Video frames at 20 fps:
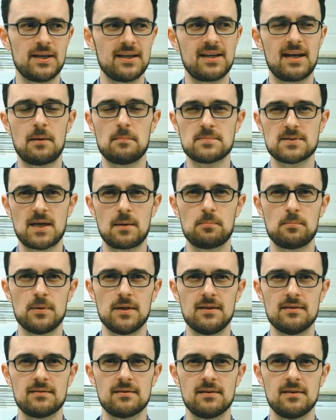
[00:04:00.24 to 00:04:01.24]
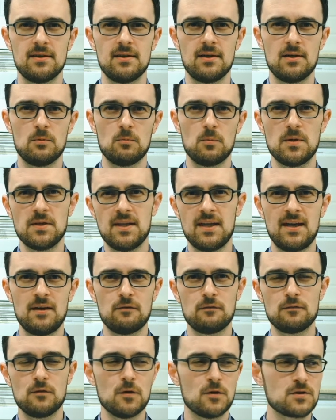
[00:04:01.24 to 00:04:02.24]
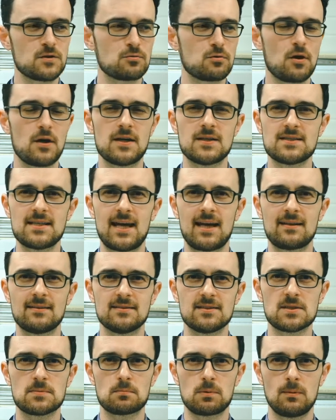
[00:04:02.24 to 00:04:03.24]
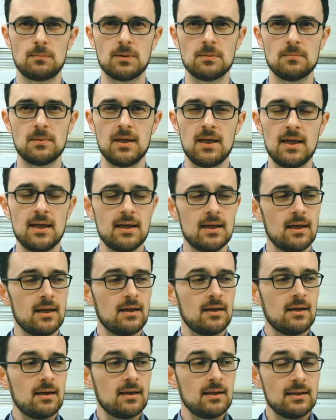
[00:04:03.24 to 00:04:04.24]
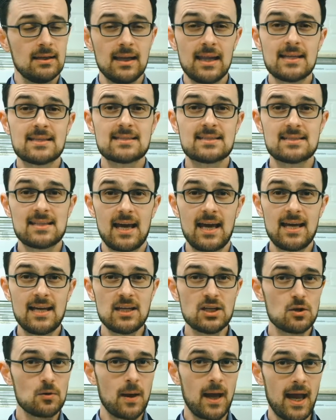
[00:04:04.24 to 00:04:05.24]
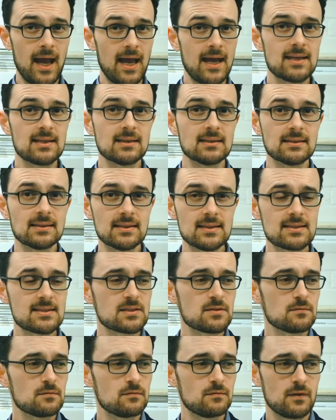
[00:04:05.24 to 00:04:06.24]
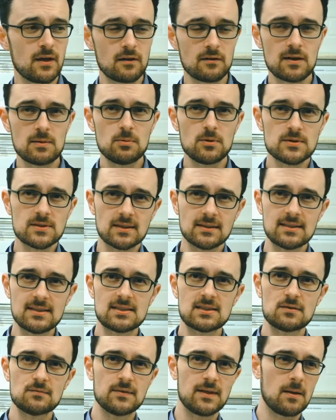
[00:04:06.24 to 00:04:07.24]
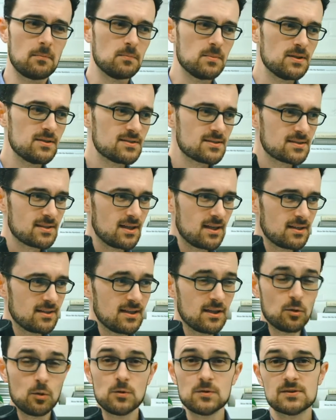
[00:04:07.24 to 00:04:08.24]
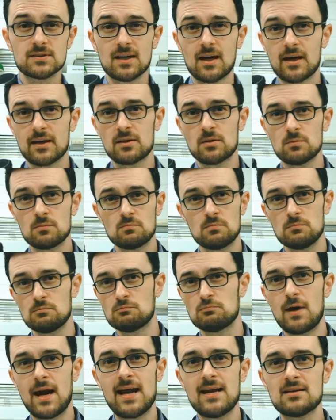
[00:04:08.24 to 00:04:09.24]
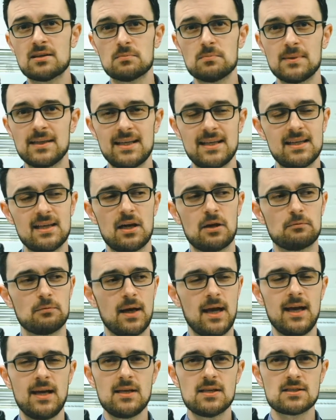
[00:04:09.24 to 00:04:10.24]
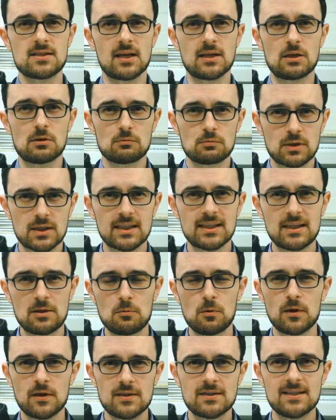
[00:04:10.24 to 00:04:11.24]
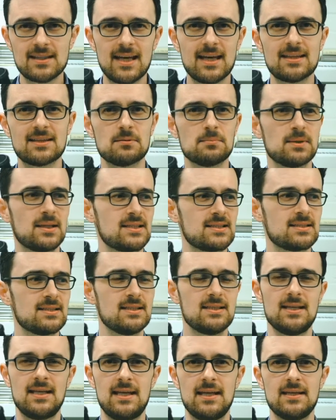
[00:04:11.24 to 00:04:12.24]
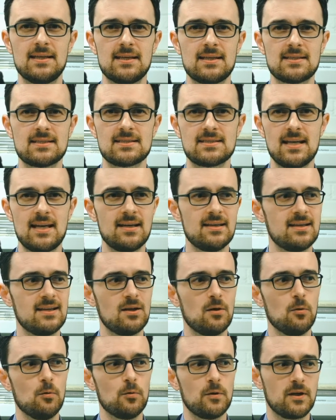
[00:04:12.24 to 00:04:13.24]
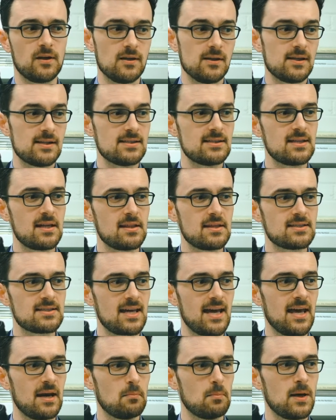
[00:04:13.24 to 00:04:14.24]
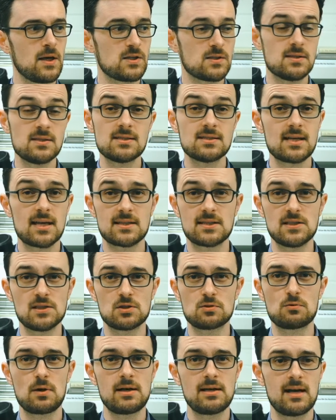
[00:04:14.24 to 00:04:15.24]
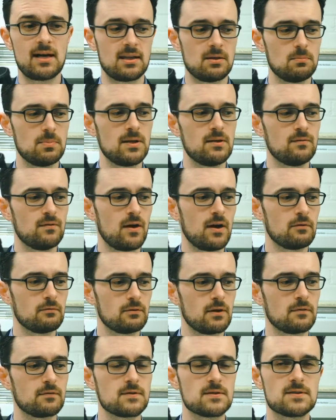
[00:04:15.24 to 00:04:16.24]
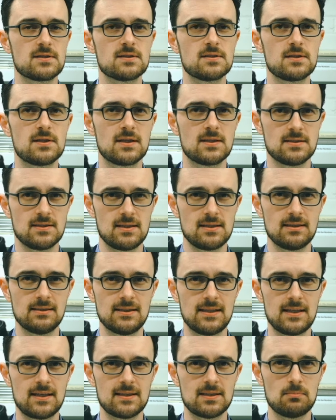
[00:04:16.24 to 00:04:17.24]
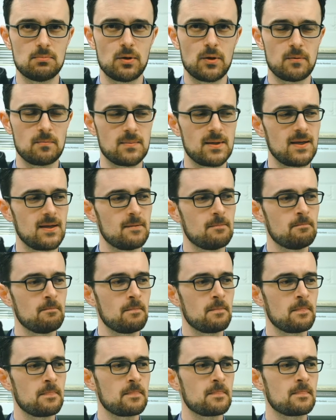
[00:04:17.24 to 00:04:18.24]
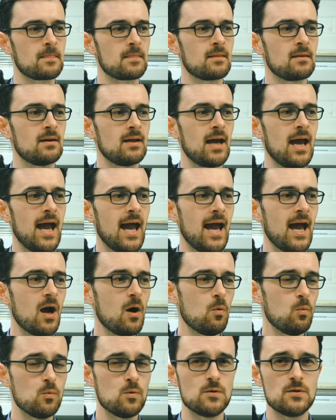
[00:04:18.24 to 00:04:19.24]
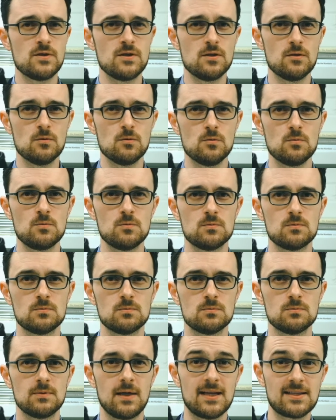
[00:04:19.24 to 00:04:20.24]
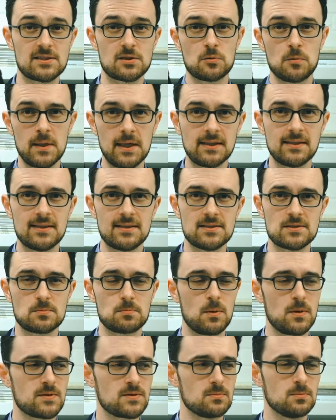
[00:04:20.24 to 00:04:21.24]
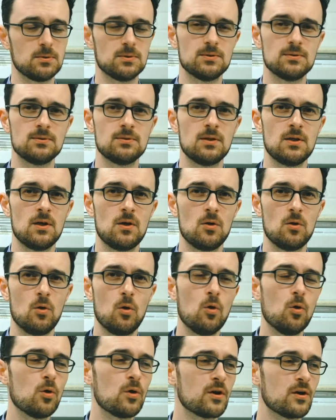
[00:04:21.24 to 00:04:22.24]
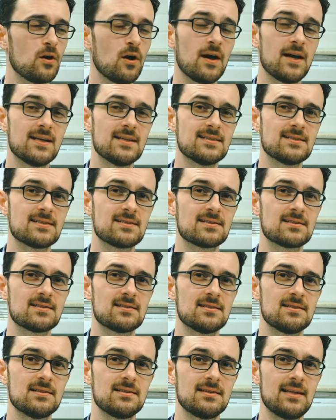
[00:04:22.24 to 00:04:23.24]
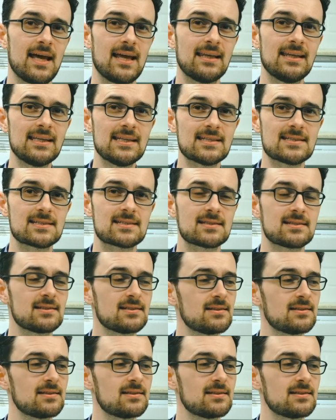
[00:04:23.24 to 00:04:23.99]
comes up with when they first try and tackle this problem. Let's say you had a list of variables, a list of numbers that all started randomly arranged, and you really wanted to get them listed in ascending order. You can see this animation. This is actually straight out of the P5 references. You can see the link at the bottom there. How would you, as quickly as possible, organize that list?